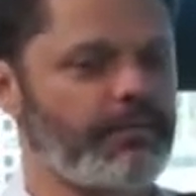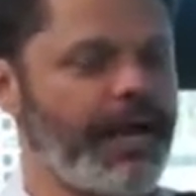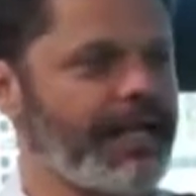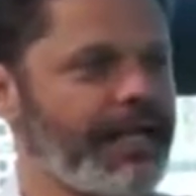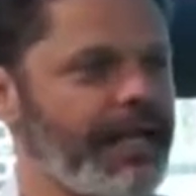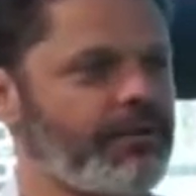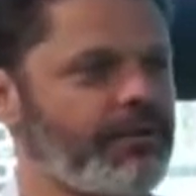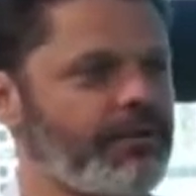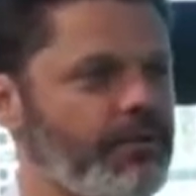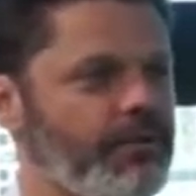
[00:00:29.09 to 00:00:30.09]
I
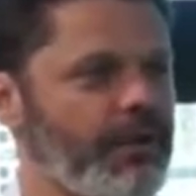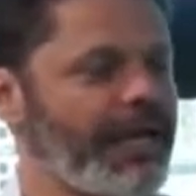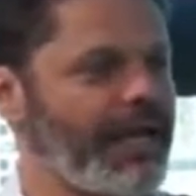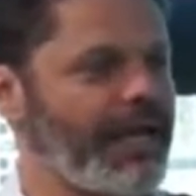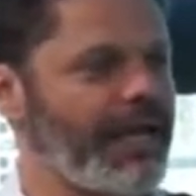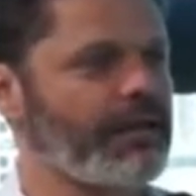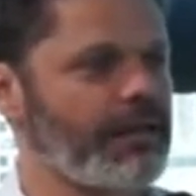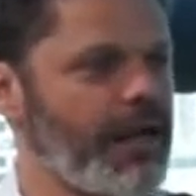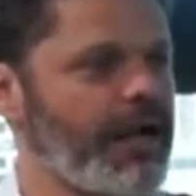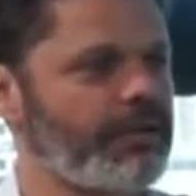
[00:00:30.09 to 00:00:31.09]
can't
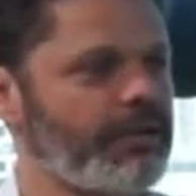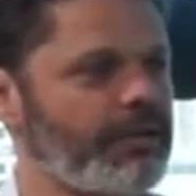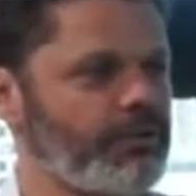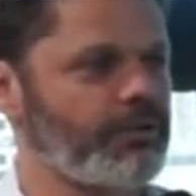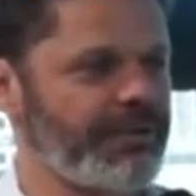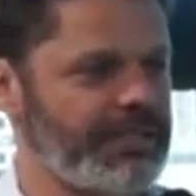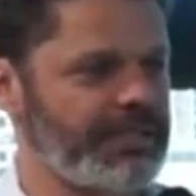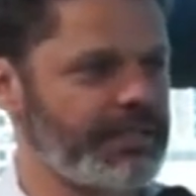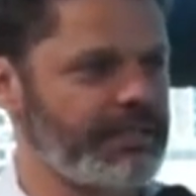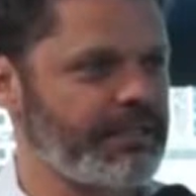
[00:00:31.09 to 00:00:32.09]
lie to
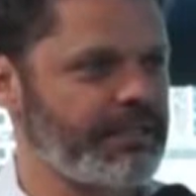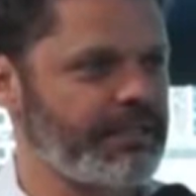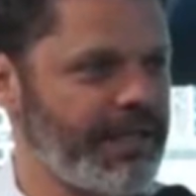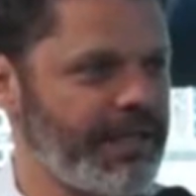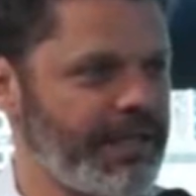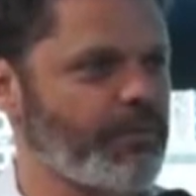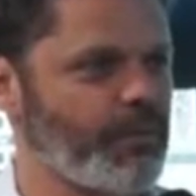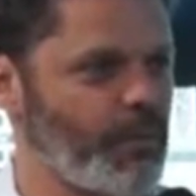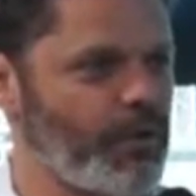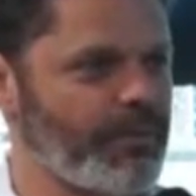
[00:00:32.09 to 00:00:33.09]
physics and have it
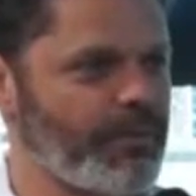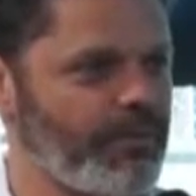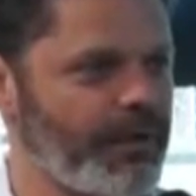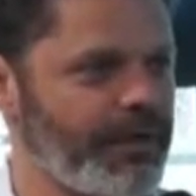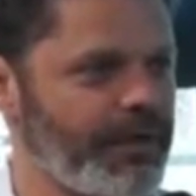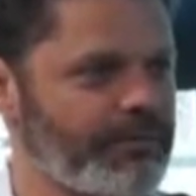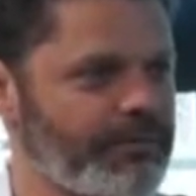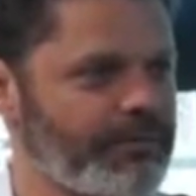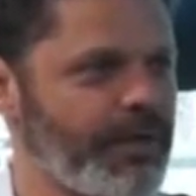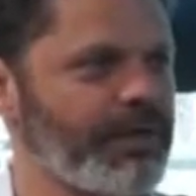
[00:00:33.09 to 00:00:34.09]
reward me for it,
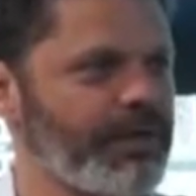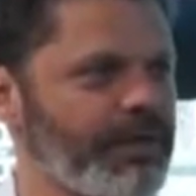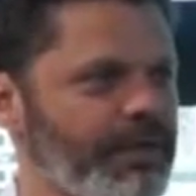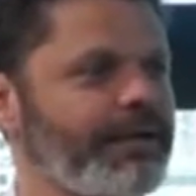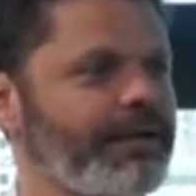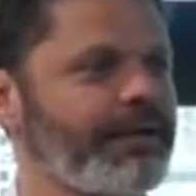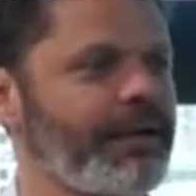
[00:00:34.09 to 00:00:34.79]
right? Like